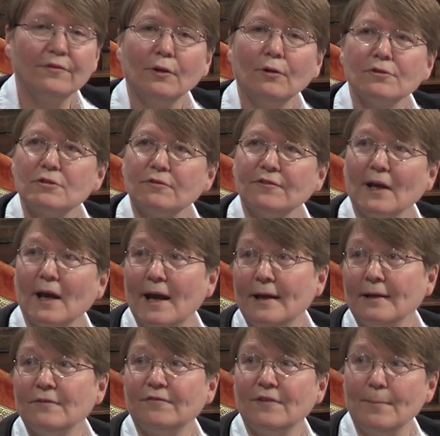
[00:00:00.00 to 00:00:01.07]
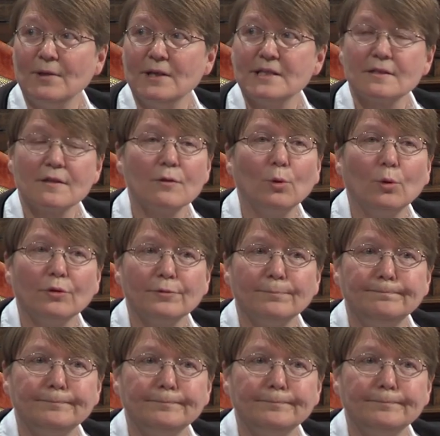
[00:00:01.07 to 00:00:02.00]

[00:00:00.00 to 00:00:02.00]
philosophy and feminist thought.